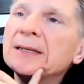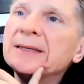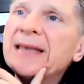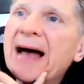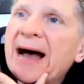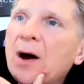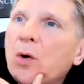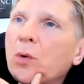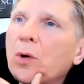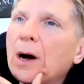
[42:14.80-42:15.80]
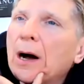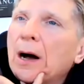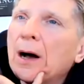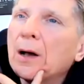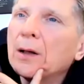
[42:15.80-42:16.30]
Now
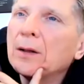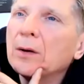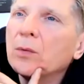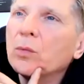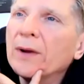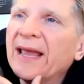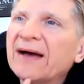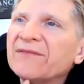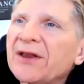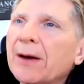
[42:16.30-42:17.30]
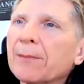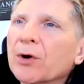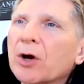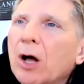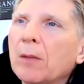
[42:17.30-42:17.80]
we have a number
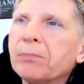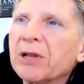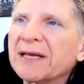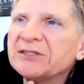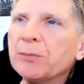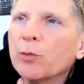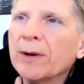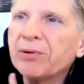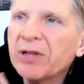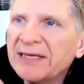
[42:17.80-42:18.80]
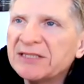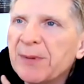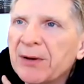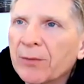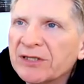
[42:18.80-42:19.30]
called
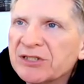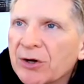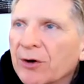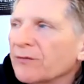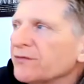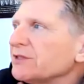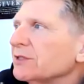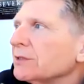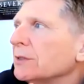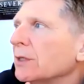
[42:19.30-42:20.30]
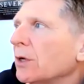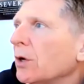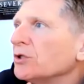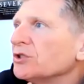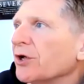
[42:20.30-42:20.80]
replacement reserves.
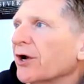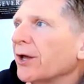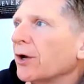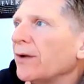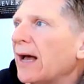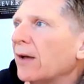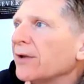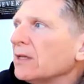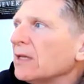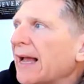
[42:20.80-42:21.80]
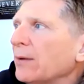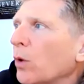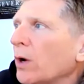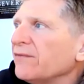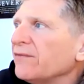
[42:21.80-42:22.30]
So you're going to go down to line
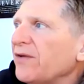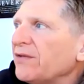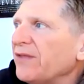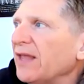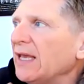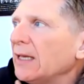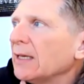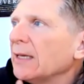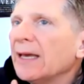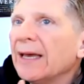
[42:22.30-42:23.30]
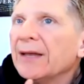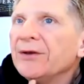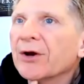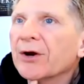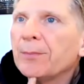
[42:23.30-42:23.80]
150 and
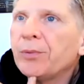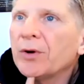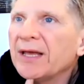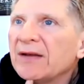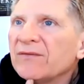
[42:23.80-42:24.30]
you're going to put in